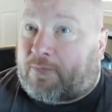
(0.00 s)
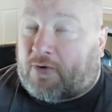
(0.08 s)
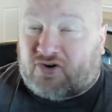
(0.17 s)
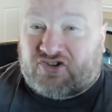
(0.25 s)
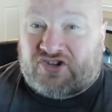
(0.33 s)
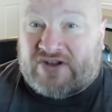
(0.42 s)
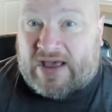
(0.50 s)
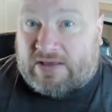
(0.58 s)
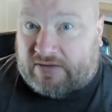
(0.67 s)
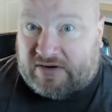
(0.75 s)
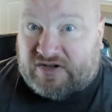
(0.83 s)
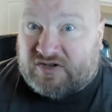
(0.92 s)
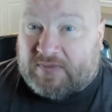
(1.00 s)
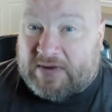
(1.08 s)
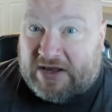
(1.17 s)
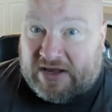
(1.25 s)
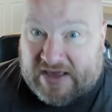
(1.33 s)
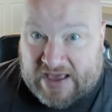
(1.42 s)
personalities
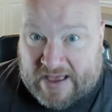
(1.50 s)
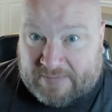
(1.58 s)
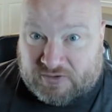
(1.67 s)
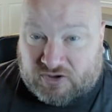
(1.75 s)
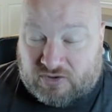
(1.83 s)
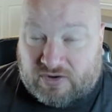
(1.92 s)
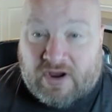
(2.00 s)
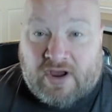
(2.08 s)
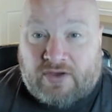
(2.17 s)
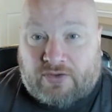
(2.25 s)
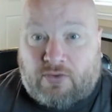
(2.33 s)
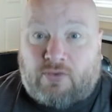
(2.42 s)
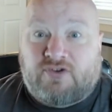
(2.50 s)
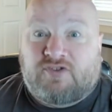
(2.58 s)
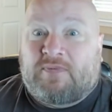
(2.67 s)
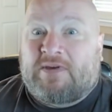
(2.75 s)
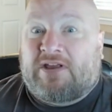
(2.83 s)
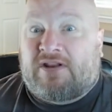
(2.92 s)
being captured. There'll always
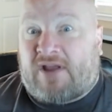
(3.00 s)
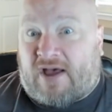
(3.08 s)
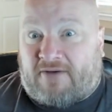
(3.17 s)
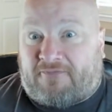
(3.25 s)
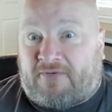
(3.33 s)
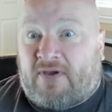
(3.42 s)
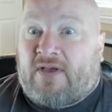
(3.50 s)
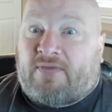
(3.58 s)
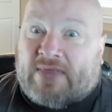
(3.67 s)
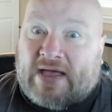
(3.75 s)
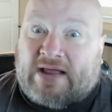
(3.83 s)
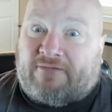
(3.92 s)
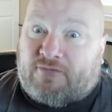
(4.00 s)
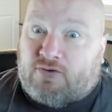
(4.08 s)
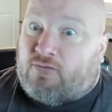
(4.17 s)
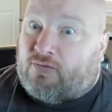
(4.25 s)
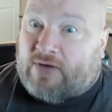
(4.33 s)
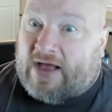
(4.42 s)
be enough that if
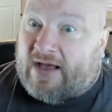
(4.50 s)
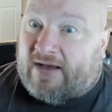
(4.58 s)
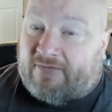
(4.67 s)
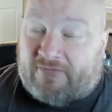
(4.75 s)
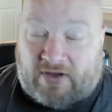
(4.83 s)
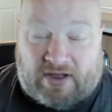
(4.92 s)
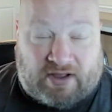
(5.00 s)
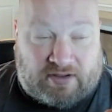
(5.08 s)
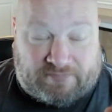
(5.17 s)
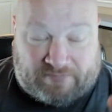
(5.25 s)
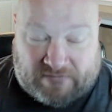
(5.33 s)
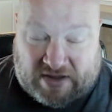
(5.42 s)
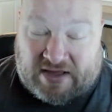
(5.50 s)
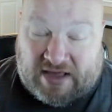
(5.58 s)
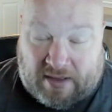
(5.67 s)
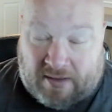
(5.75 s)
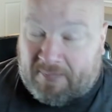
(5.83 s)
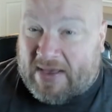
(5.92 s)
you have
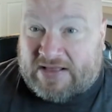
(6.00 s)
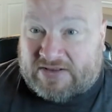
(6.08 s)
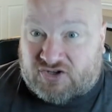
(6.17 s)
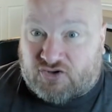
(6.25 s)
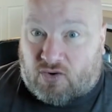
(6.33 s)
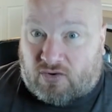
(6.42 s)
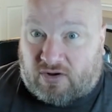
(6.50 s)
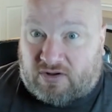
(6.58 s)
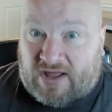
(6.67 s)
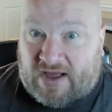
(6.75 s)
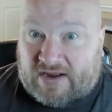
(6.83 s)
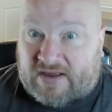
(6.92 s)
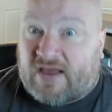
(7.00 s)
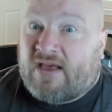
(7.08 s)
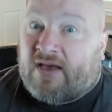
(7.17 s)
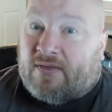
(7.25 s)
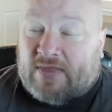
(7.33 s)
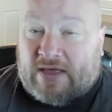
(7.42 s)
a bad stroke of luck,
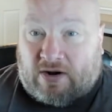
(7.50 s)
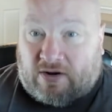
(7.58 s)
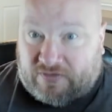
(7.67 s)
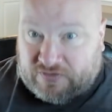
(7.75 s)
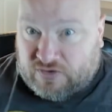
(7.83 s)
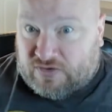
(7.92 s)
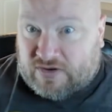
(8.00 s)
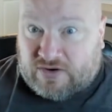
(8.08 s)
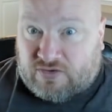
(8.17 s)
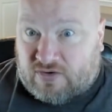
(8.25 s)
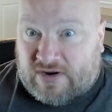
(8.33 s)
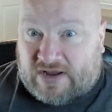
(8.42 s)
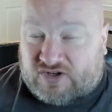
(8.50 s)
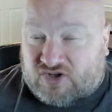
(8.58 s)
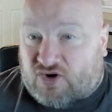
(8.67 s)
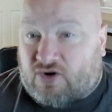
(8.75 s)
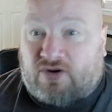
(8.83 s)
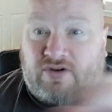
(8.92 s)
that on your next
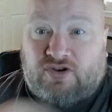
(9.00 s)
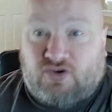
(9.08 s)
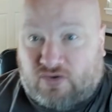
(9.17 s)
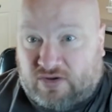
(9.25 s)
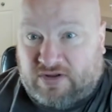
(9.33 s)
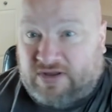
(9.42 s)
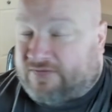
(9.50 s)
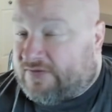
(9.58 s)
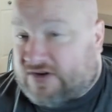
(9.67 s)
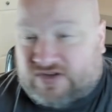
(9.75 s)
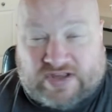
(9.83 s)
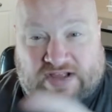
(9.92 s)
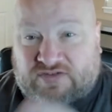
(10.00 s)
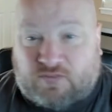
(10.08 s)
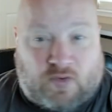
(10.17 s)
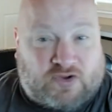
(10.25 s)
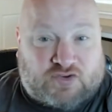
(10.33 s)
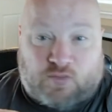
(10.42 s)
turn you can leave, because that's
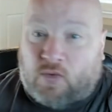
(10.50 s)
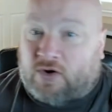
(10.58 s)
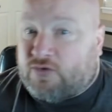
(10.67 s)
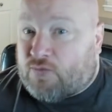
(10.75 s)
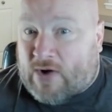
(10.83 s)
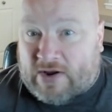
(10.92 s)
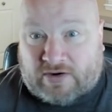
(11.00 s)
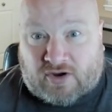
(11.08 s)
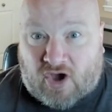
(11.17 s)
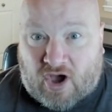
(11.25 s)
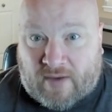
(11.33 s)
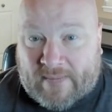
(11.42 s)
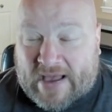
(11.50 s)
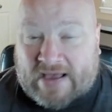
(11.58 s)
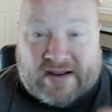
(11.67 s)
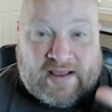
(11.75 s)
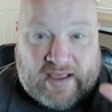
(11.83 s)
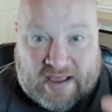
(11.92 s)
what's 1 round of
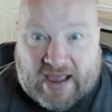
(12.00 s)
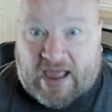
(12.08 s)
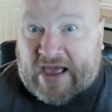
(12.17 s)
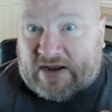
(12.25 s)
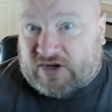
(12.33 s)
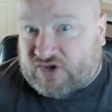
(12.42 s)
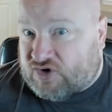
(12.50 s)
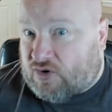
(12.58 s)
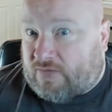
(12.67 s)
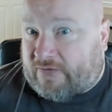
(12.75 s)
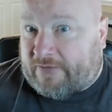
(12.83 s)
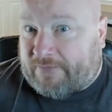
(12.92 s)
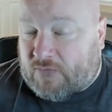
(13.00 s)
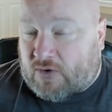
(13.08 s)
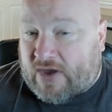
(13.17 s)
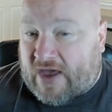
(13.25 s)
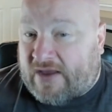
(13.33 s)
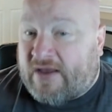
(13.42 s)
combat and it's over.
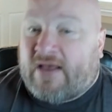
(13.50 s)
Okay,